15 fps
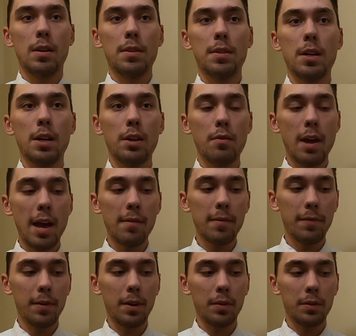And there you have
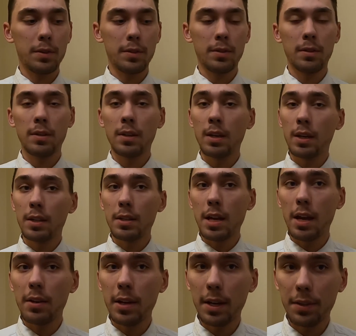it, folks.
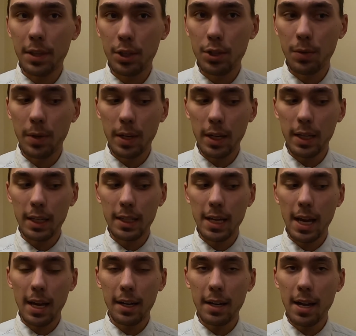Now you got the Trinity
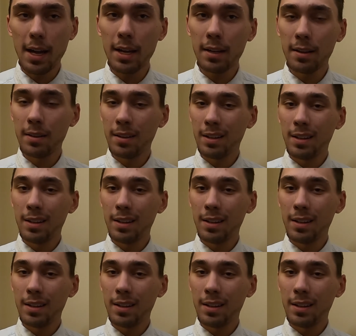tie knot.